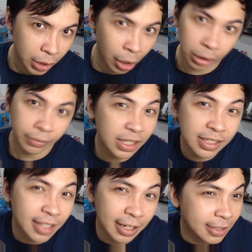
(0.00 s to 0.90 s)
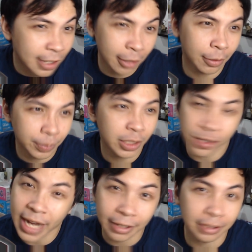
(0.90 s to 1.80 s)
All of these things help the
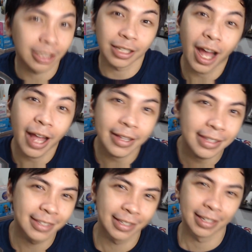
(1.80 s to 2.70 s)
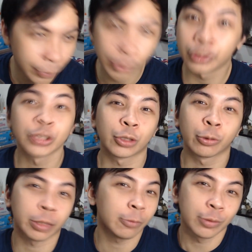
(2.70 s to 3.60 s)
channel a lot. If you
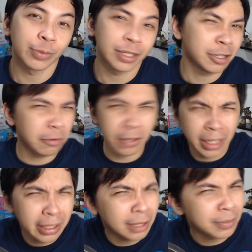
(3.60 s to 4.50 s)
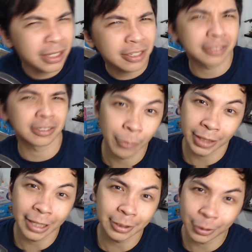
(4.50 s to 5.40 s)
disagree with me, go ahead, let me know. I would
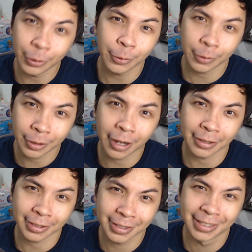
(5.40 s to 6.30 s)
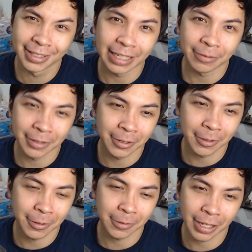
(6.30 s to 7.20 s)
like to know your thoughts, even
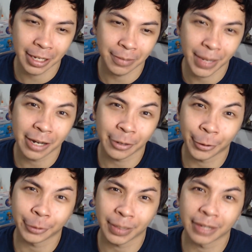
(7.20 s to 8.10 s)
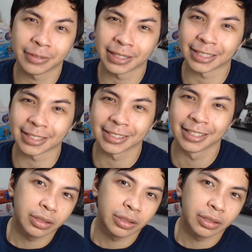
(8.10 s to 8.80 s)
though they may hurt my feelings.